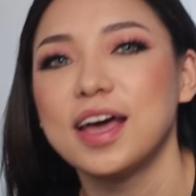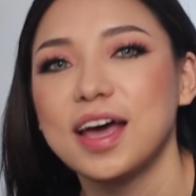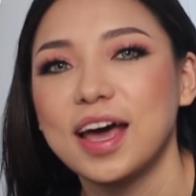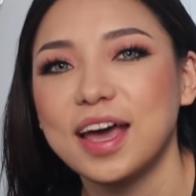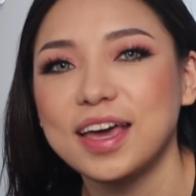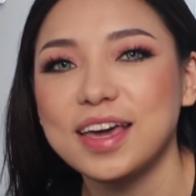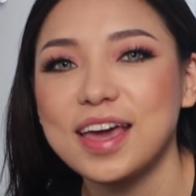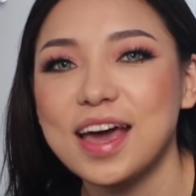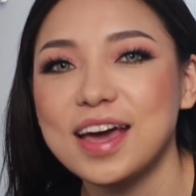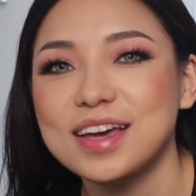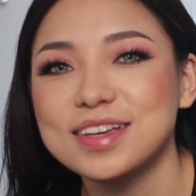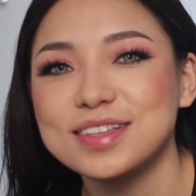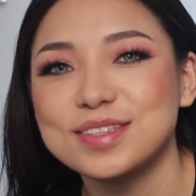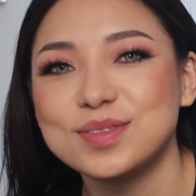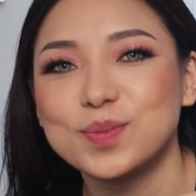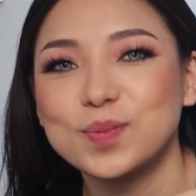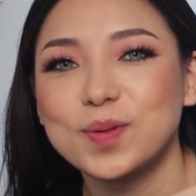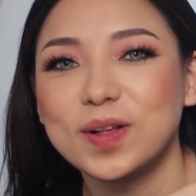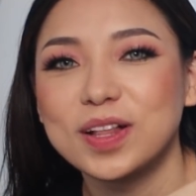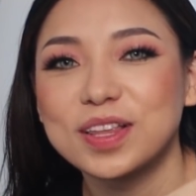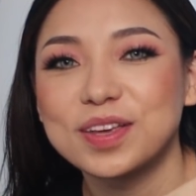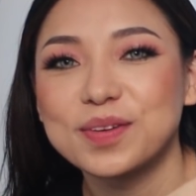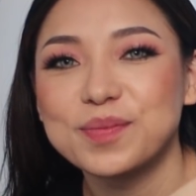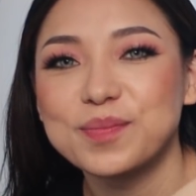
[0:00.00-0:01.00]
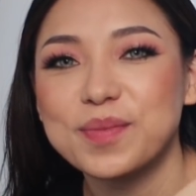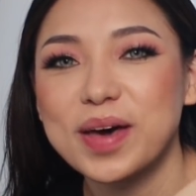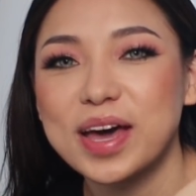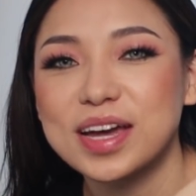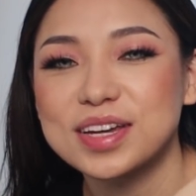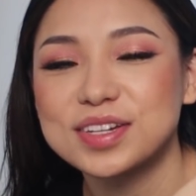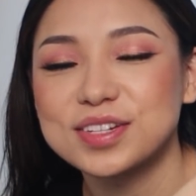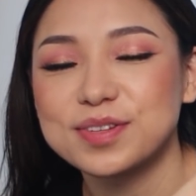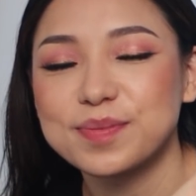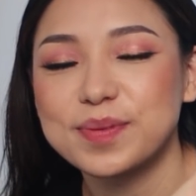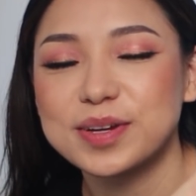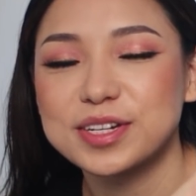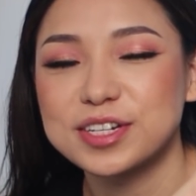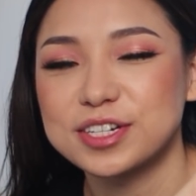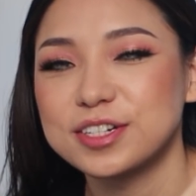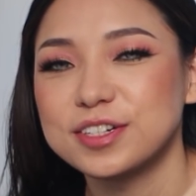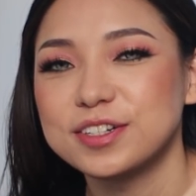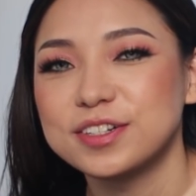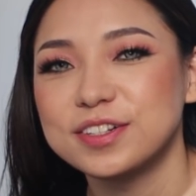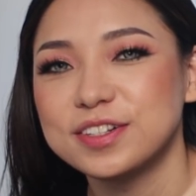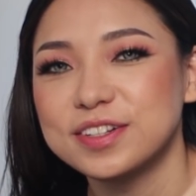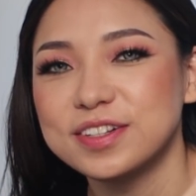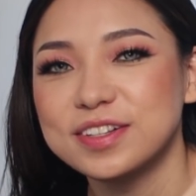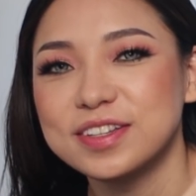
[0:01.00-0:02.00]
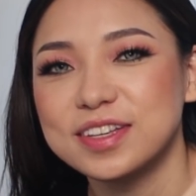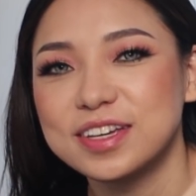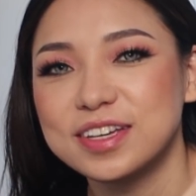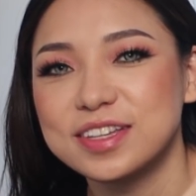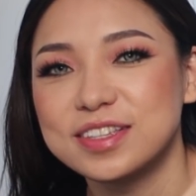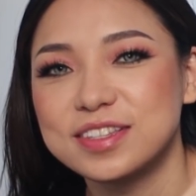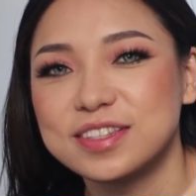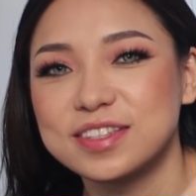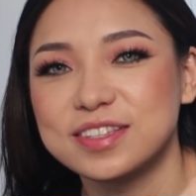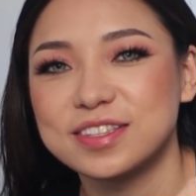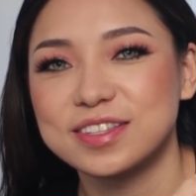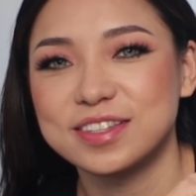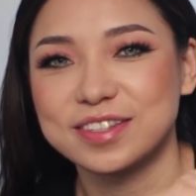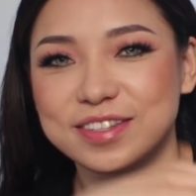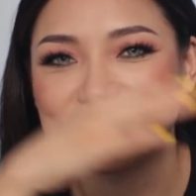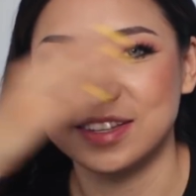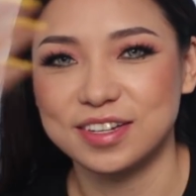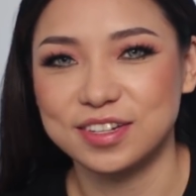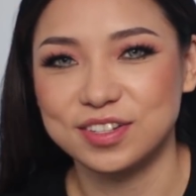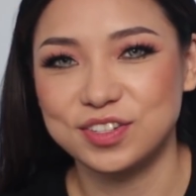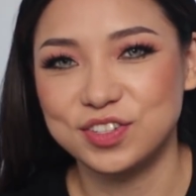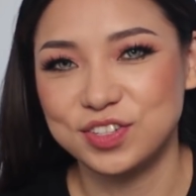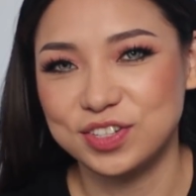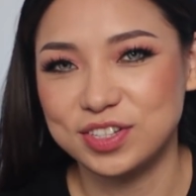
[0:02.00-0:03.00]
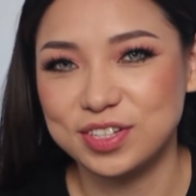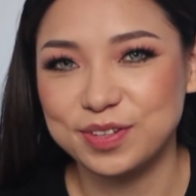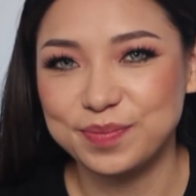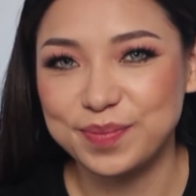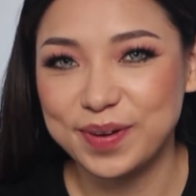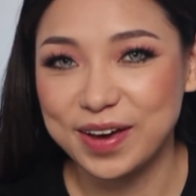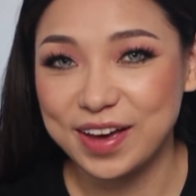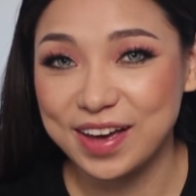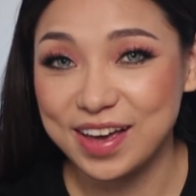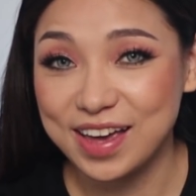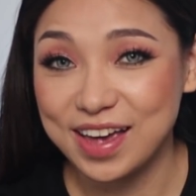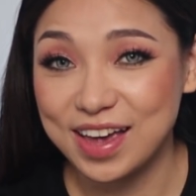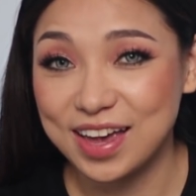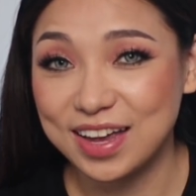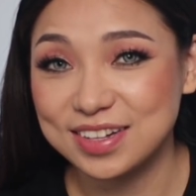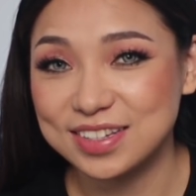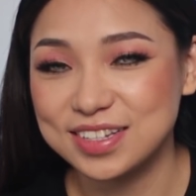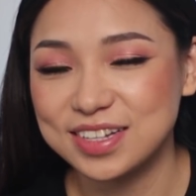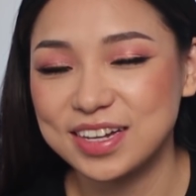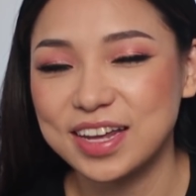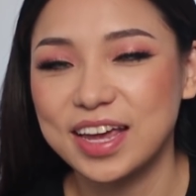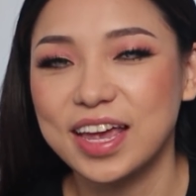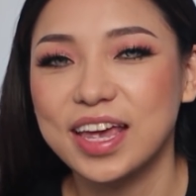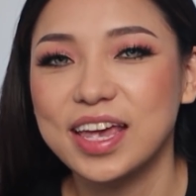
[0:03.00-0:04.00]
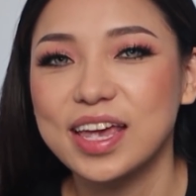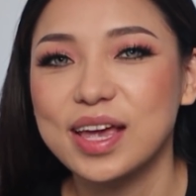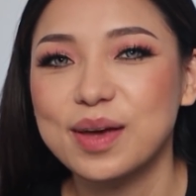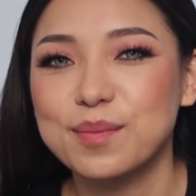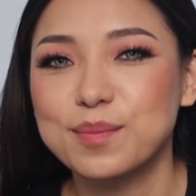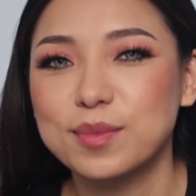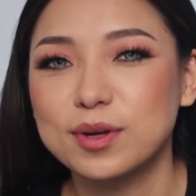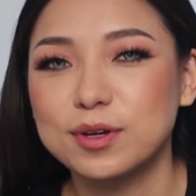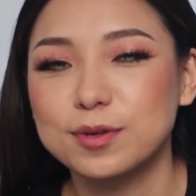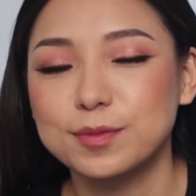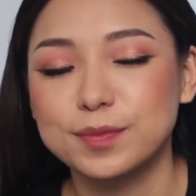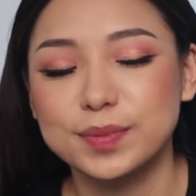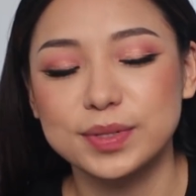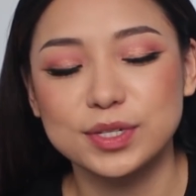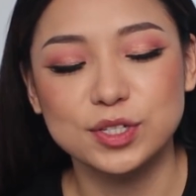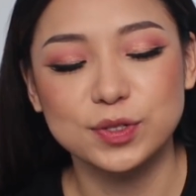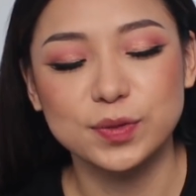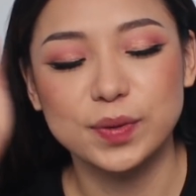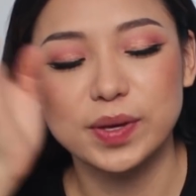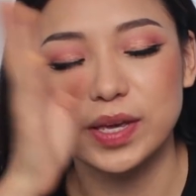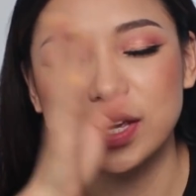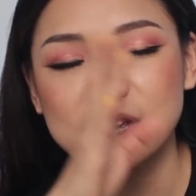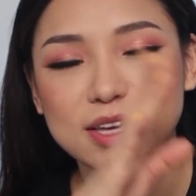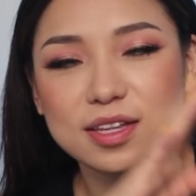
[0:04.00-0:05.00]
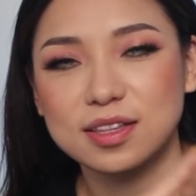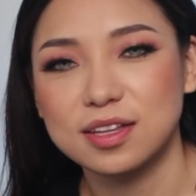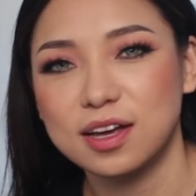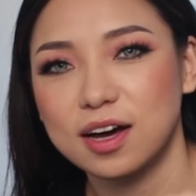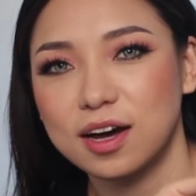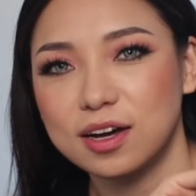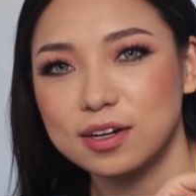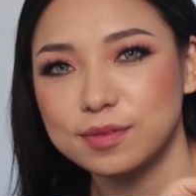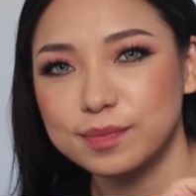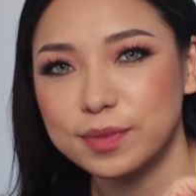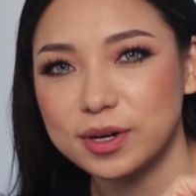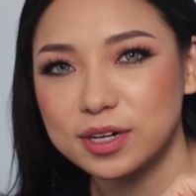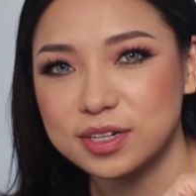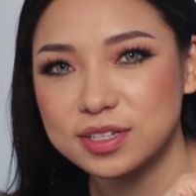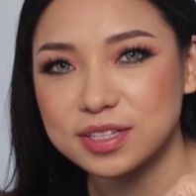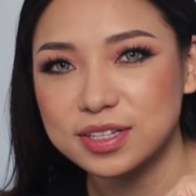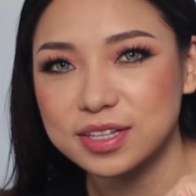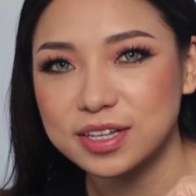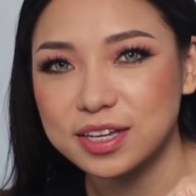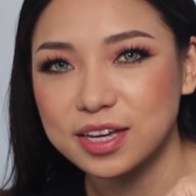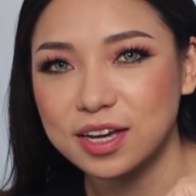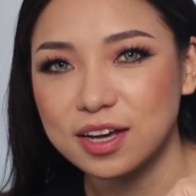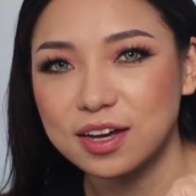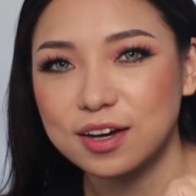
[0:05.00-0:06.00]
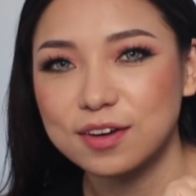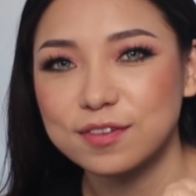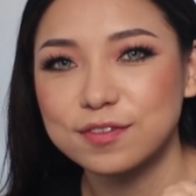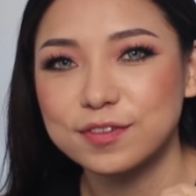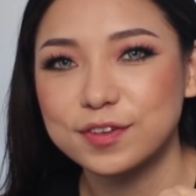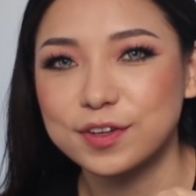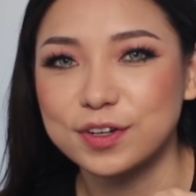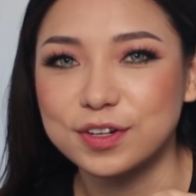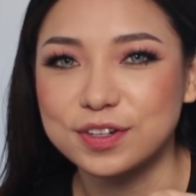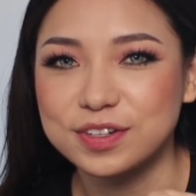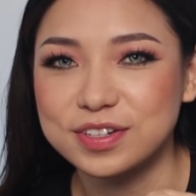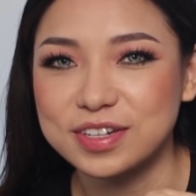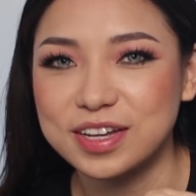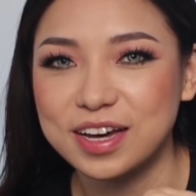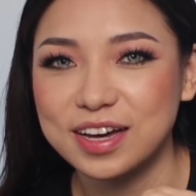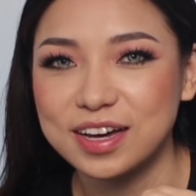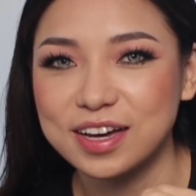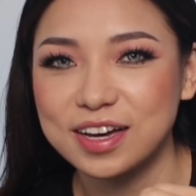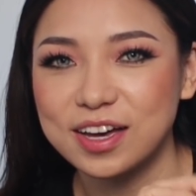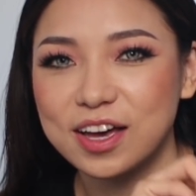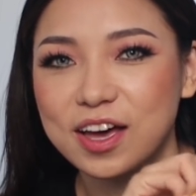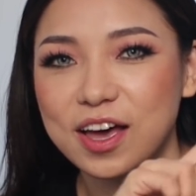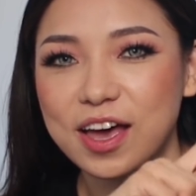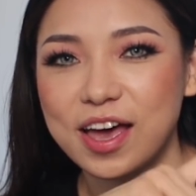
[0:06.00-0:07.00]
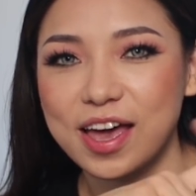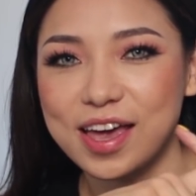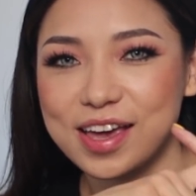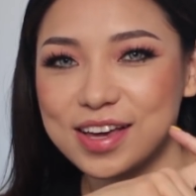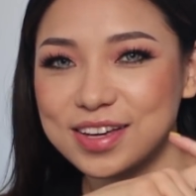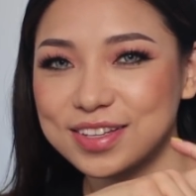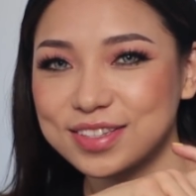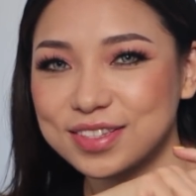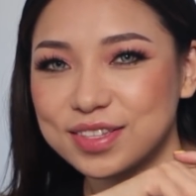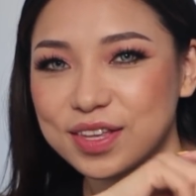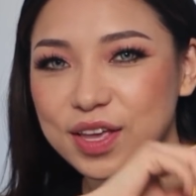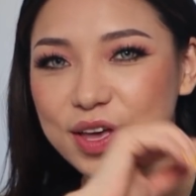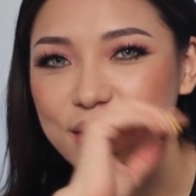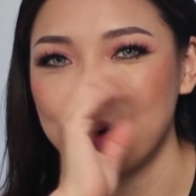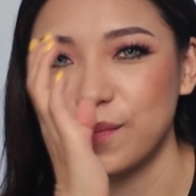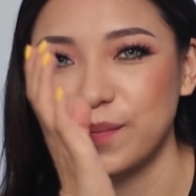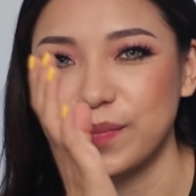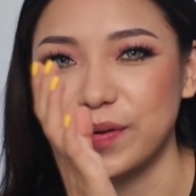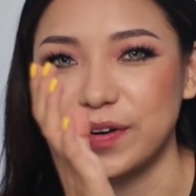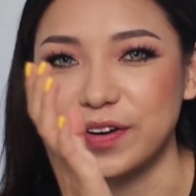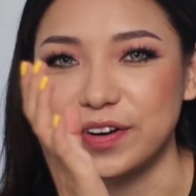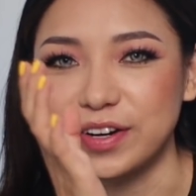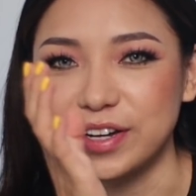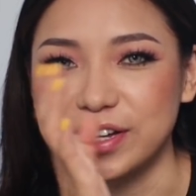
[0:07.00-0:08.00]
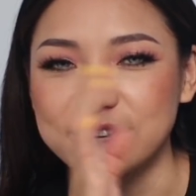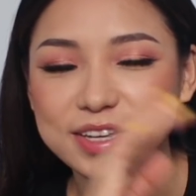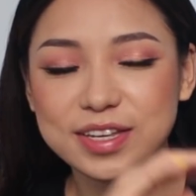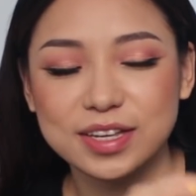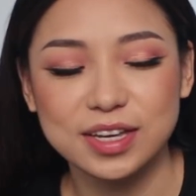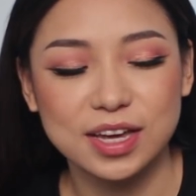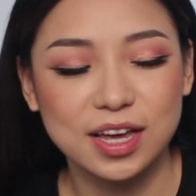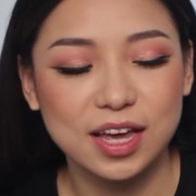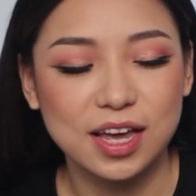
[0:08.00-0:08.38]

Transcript: Hi guys, welcome back to my channel. It's your sister Jilipa, and today I'm going to be doing the unboxing of Gunda X Pari.